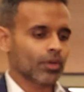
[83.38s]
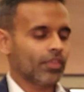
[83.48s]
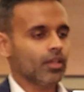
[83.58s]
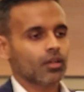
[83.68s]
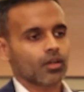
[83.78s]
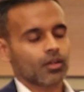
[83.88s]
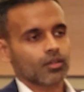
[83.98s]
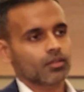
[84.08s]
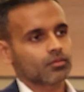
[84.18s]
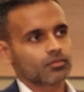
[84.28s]
So I think
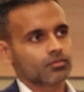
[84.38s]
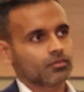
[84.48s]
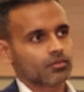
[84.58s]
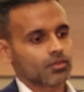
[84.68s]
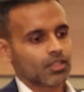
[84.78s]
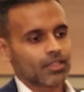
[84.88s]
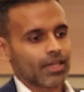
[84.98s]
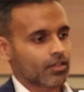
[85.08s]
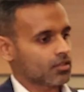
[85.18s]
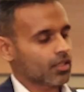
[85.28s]
the
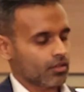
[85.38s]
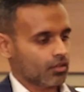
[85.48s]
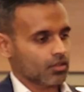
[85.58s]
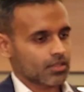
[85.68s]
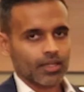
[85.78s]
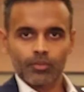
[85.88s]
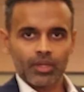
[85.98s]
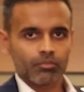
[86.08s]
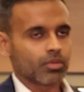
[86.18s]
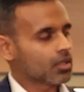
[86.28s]
data centers that are
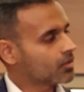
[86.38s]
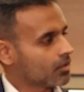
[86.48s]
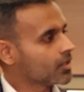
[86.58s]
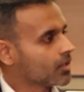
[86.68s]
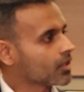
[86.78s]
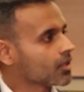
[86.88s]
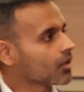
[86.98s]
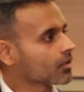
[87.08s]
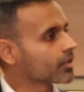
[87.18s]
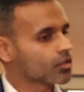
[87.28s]
being built in
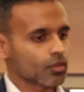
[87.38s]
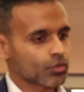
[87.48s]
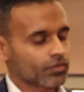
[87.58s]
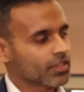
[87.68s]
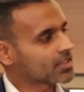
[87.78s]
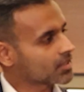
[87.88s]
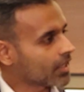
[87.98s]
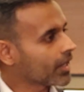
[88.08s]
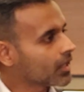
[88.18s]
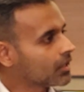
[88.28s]
India, in terms of the
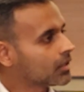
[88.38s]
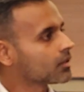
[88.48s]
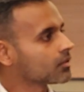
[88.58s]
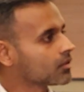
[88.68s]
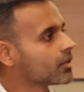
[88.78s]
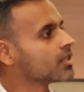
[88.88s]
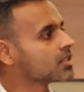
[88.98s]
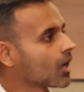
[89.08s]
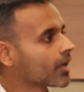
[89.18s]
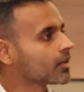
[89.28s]
scale, the
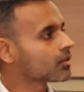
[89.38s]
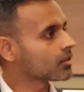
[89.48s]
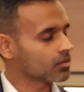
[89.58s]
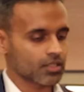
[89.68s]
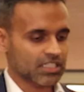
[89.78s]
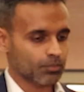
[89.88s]
design, the